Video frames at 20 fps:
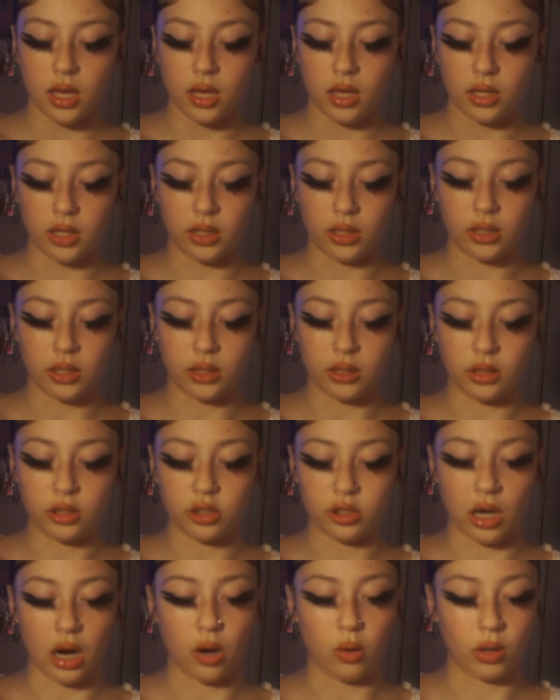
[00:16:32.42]
in the
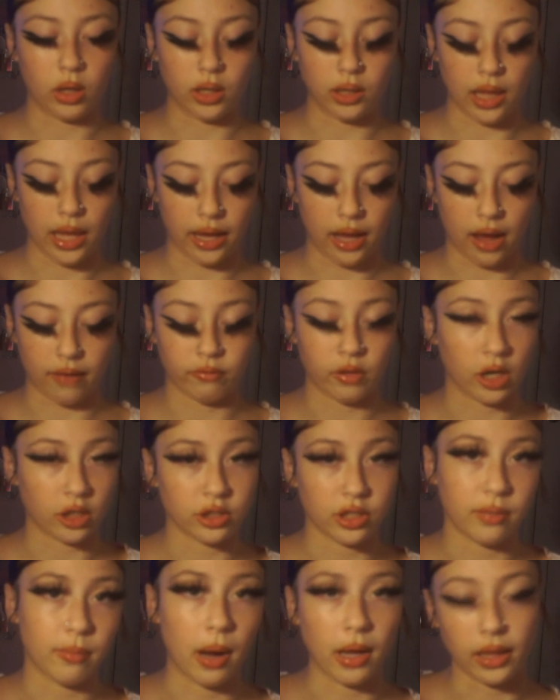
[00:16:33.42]
shower and like after I
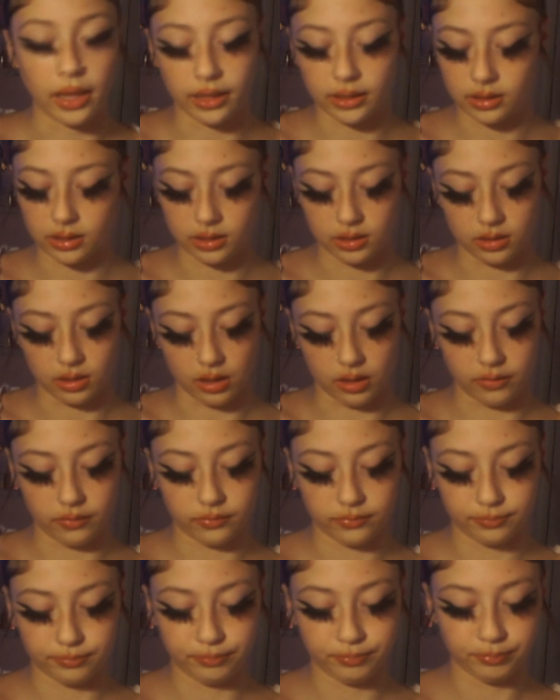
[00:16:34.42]
shave my legs and stuff.
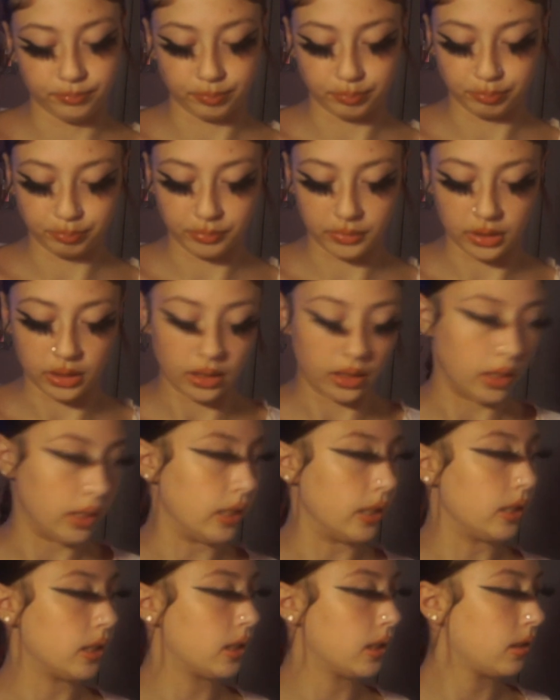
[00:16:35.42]
And
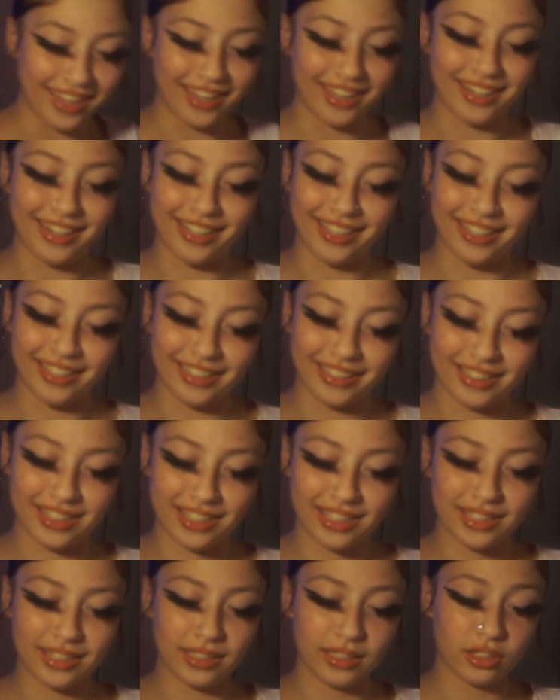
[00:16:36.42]

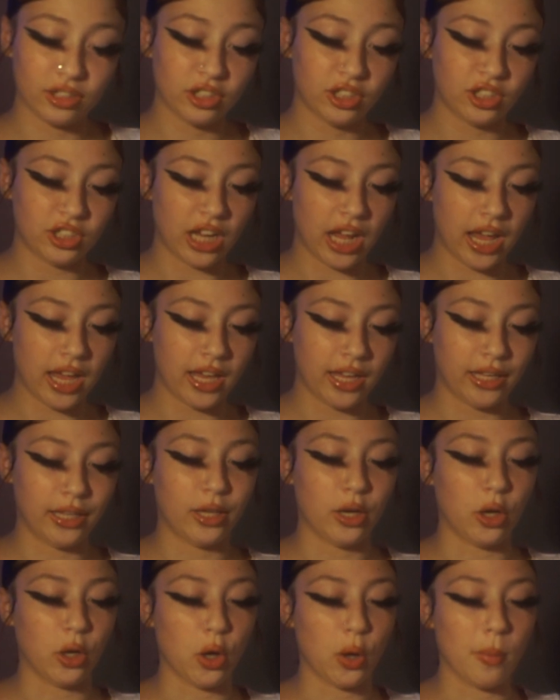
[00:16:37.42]
it's shea and
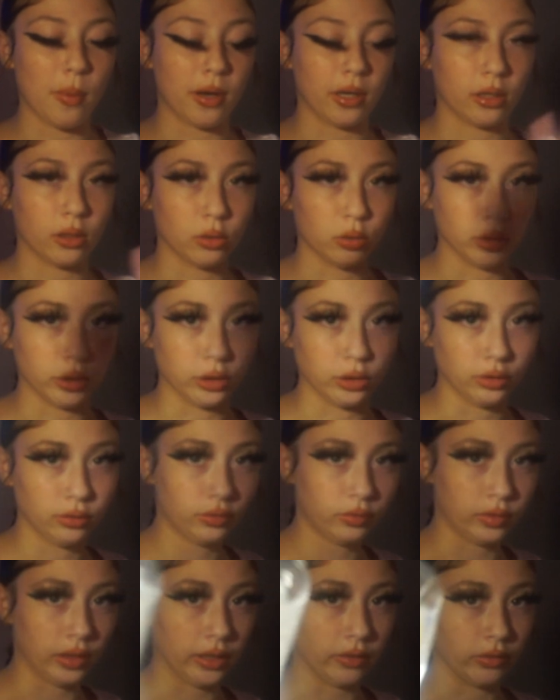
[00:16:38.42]
cocoa butter oil
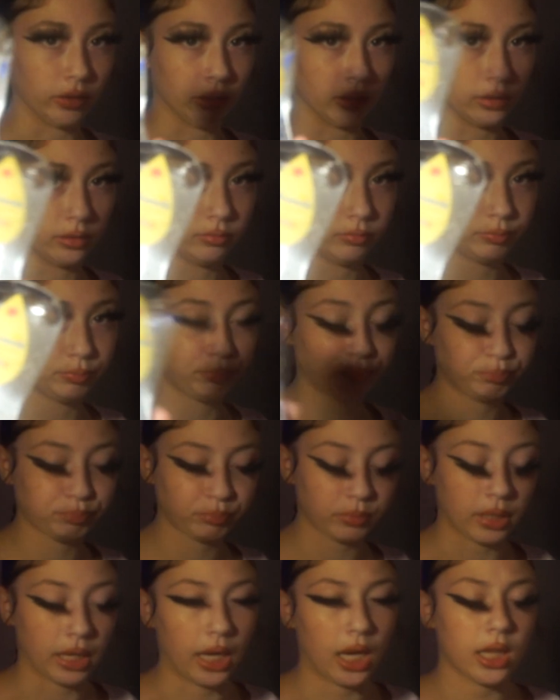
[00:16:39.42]
flavored.
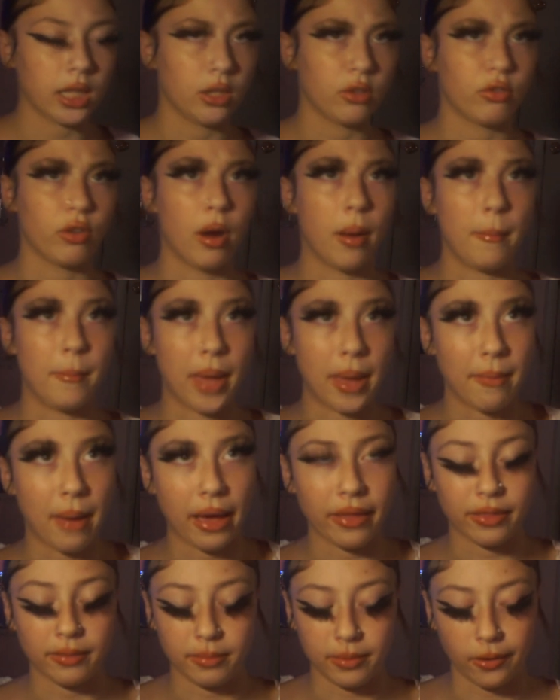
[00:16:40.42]
I got this from Bed
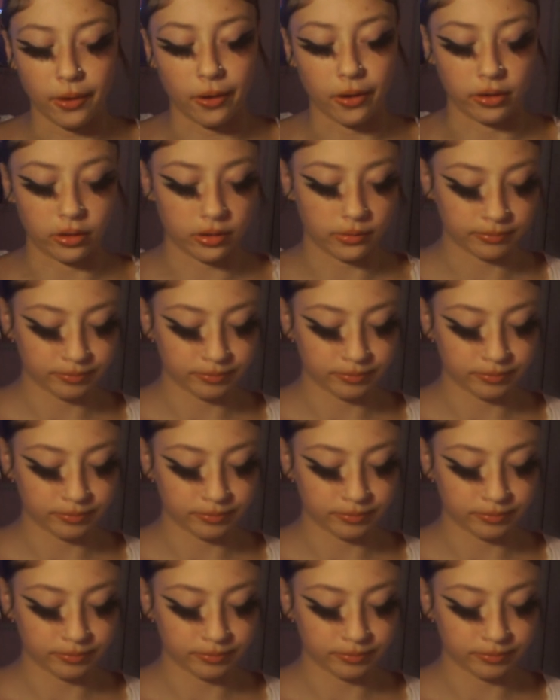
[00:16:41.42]
Bath & Beyond.